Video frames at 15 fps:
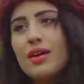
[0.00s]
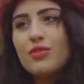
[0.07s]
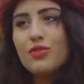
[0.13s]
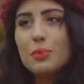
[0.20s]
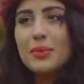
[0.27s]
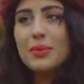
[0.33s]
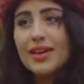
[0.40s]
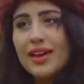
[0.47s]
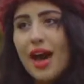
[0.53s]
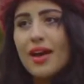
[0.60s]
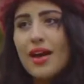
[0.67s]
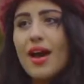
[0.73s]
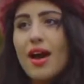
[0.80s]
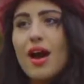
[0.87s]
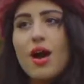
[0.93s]
For me,
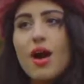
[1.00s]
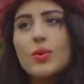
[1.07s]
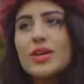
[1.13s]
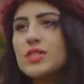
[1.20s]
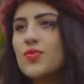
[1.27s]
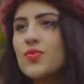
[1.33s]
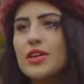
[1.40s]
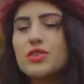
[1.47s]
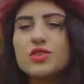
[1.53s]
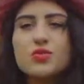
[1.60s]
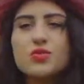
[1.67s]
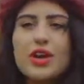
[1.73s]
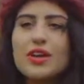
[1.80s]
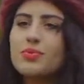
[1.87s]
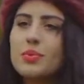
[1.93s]
I always felt
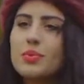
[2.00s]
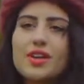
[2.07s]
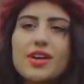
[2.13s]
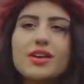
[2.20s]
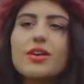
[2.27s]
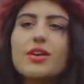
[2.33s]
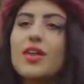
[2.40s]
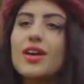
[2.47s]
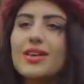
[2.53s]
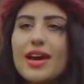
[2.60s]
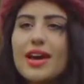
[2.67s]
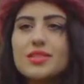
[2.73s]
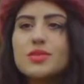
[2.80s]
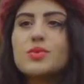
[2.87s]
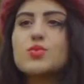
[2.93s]
just right from the get-go that
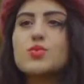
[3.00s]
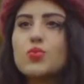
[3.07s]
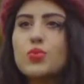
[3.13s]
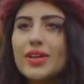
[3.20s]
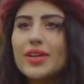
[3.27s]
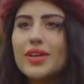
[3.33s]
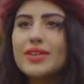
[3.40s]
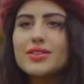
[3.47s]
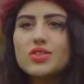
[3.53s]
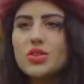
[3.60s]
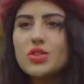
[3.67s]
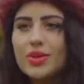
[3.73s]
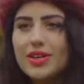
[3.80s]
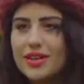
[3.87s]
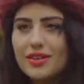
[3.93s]
Jasna was really
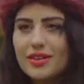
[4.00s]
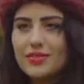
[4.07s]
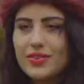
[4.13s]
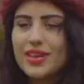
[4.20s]
intuitive.